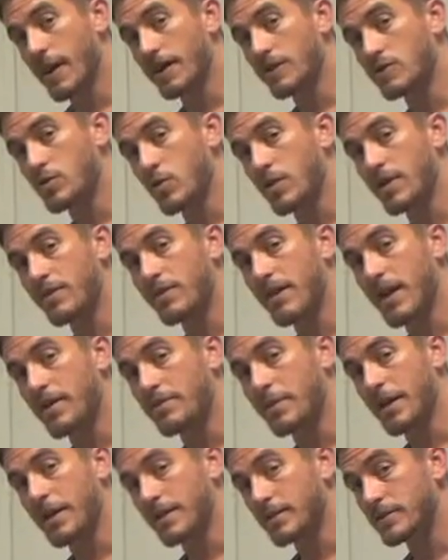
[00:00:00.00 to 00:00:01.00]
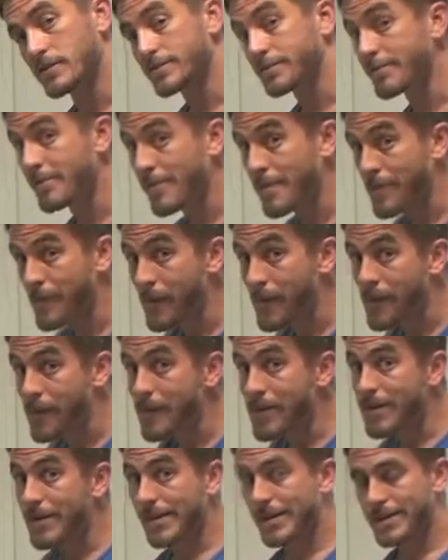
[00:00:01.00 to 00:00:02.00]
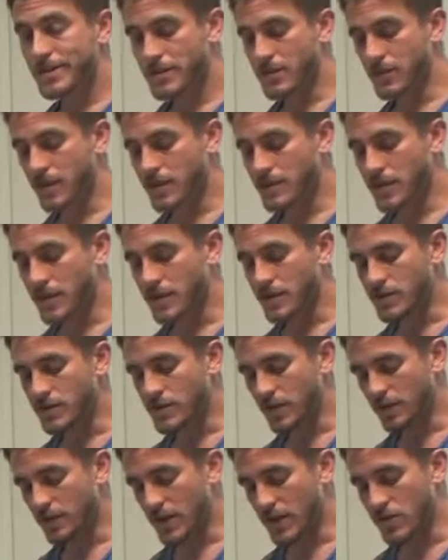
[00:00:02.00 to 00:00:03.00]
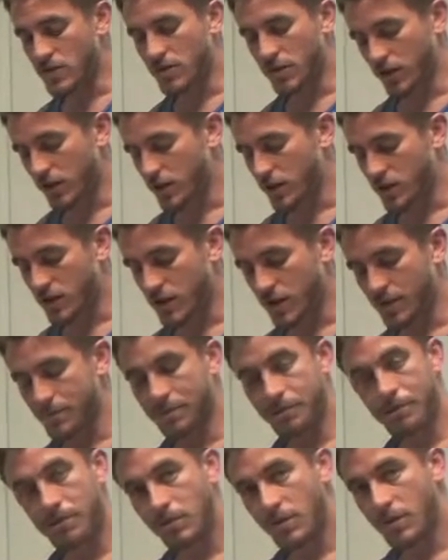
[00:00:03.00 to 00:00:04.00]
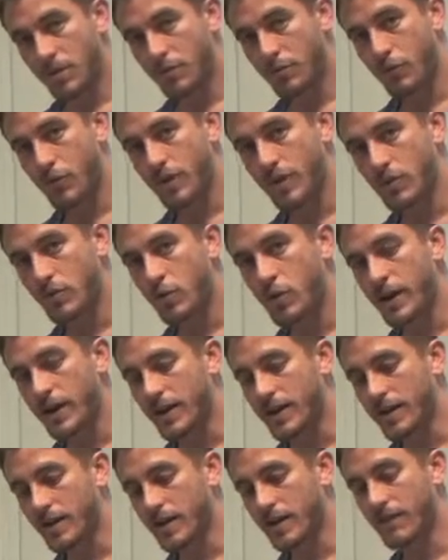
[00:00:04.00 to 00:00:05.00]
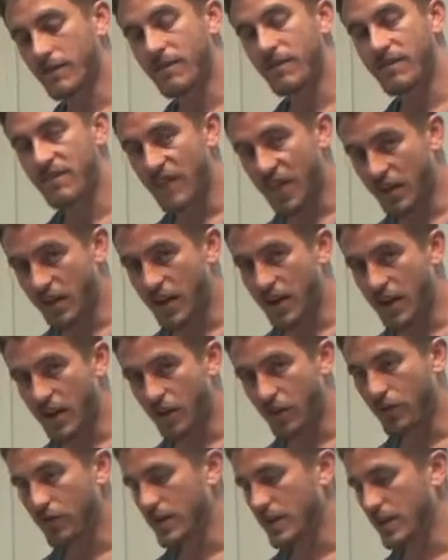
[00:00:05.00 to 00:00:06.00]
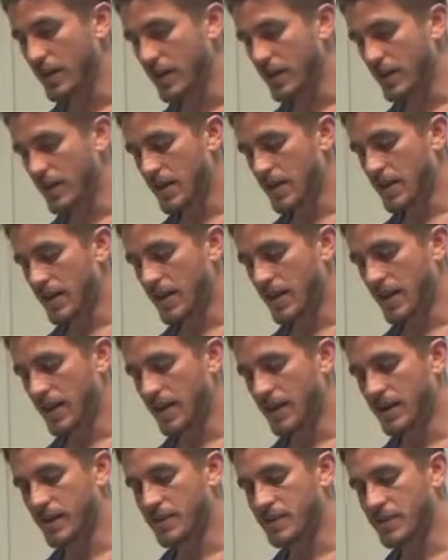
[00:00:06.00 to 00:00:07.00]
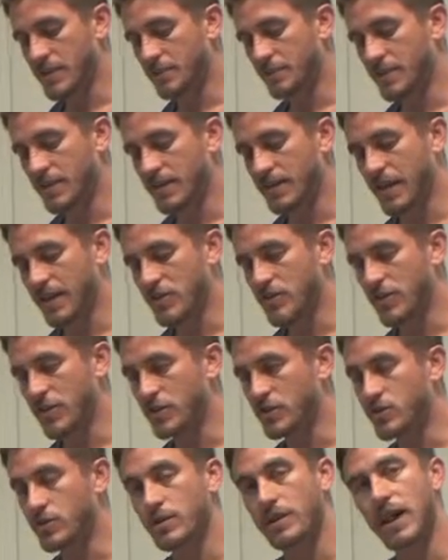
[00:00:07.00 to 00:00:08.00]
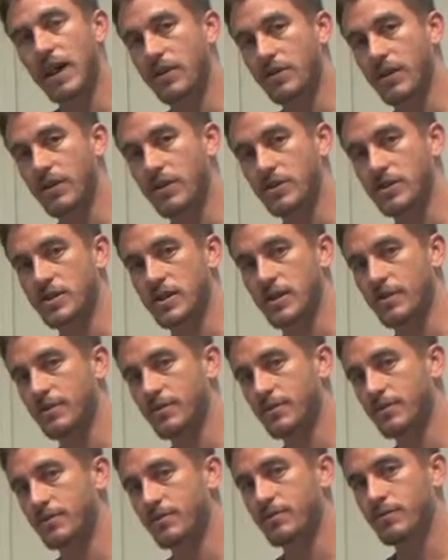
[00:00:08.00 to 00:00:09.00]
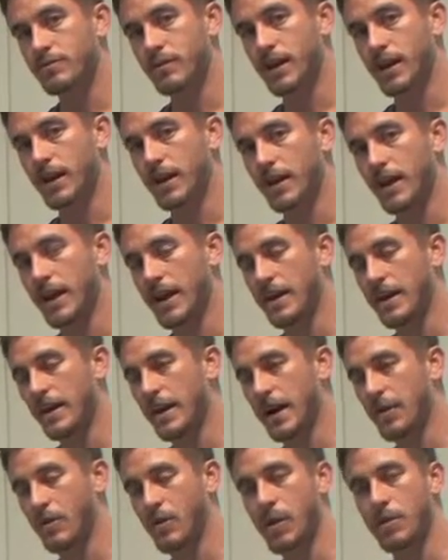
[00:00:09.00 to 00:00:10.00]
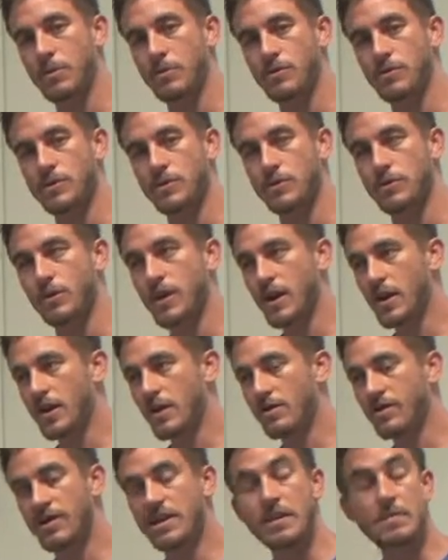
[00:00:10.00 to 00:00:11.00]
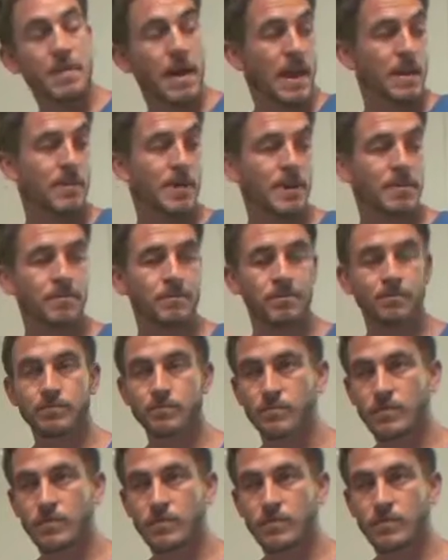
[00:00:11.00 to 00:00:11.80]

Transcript: at 25 minutes. So that's kind of stuff that you could cook up pretty quick, very healthy, and it's something that you can do a lot of other stuff. Anna and I were able to feed the baby,